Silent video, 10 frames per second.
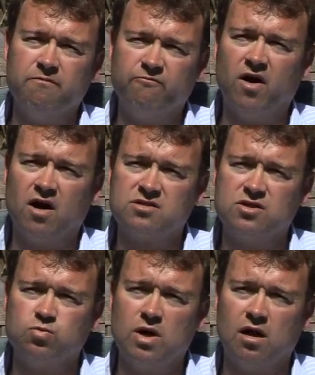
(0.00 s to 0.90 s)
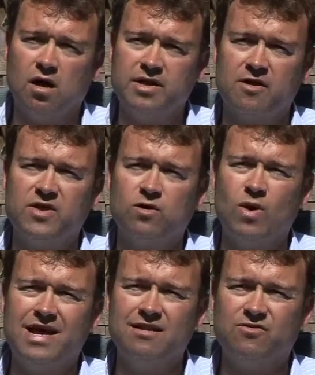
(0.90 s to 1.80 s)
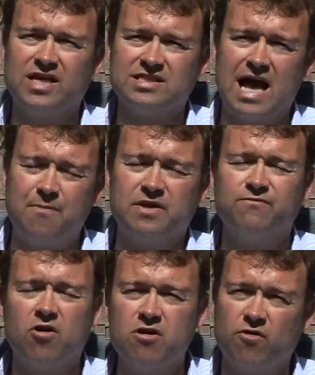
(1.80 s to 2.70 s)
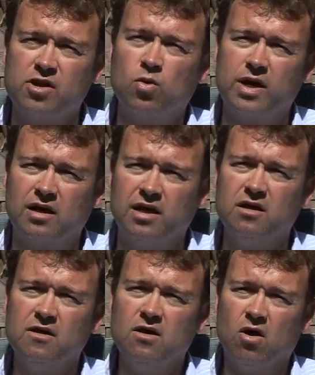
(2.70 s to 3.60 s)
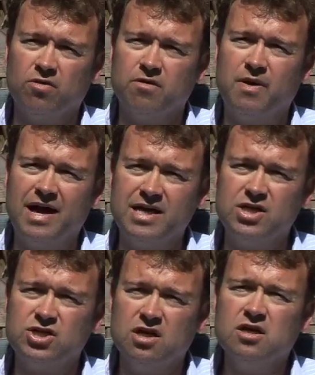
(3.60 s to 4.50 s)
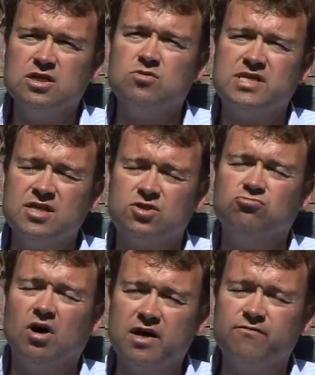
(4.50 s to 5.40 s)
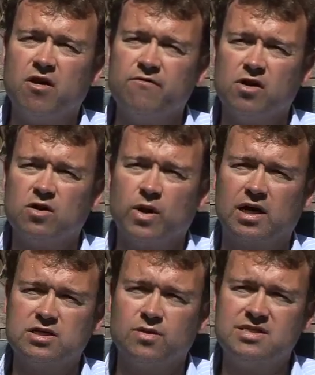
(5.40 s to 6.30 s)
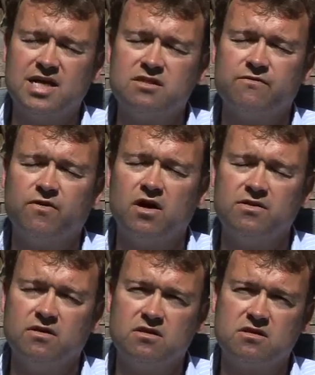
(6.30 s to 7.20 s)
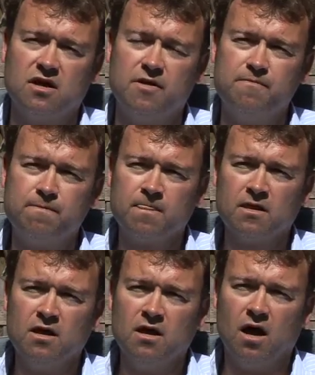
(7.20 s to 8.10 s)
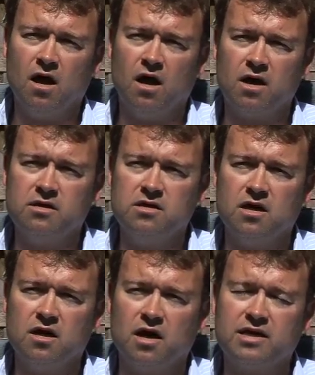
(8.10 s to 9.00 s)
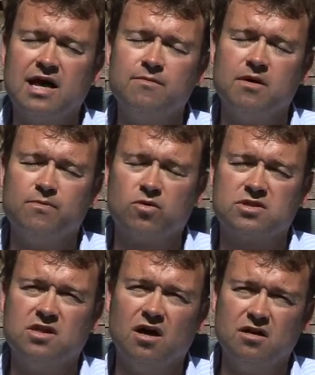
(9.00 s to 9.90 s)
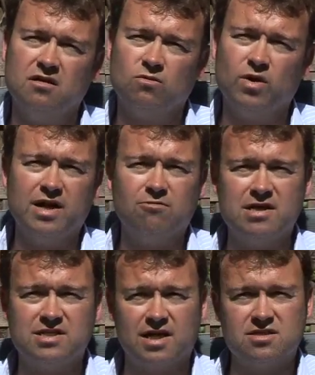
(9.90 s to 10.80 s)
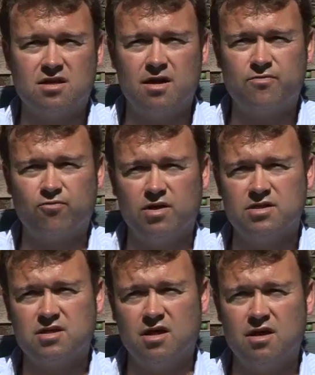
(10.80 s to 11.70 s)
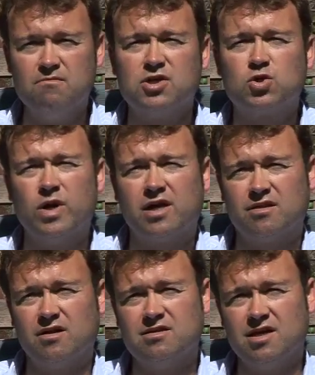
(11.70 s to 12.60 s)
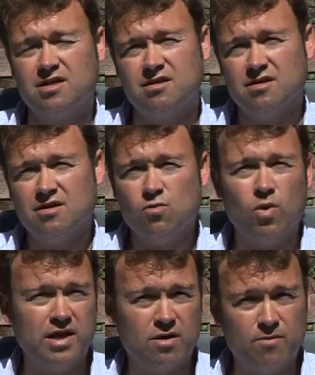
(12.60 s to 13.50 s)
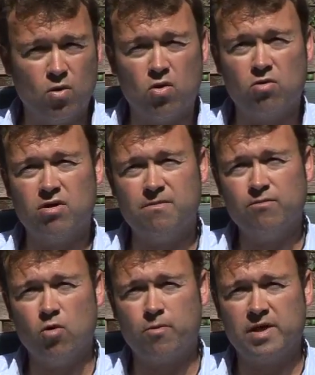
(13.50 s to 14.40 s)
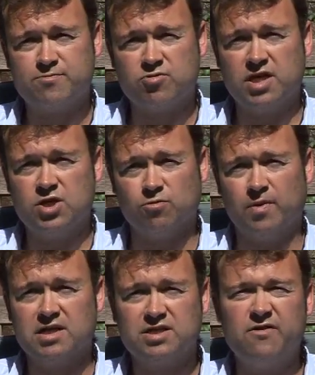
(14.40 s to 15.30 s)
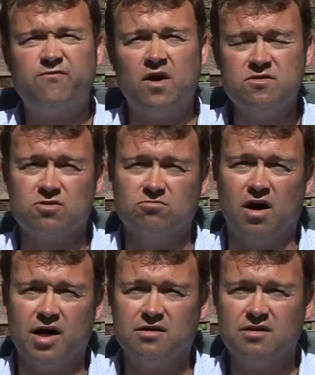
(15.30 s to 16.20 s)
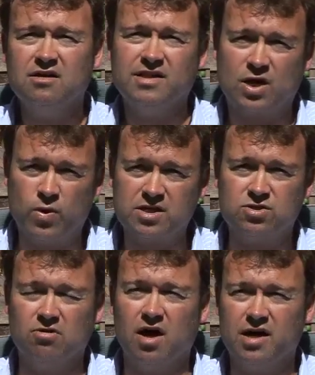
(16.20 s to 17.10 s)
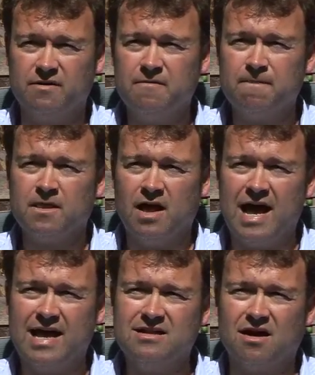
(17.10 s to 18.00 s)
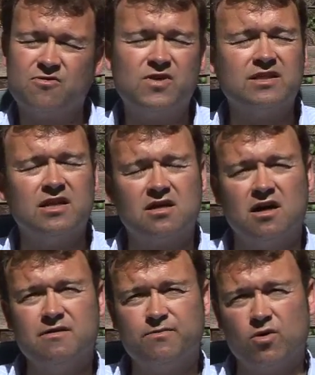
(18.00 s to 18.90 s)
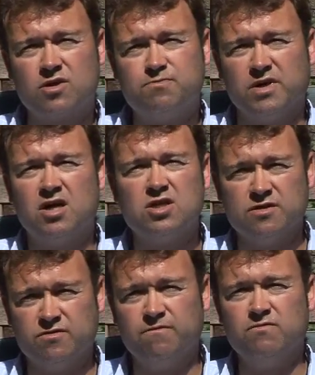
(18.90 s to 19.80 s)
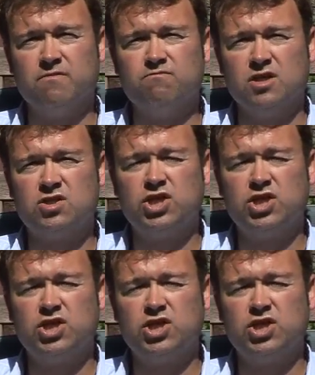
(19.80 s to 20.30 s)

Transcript: fast as well. I mean, I think when things are happening very, very quickly on the page, you tend to write very, very quickly. So I tend to find that I get my books done when they're race against time thrillers much quicker than I did when they were more police procedural based. So they're fun to write, they're quick to write, and I think they're the kind of books, because of the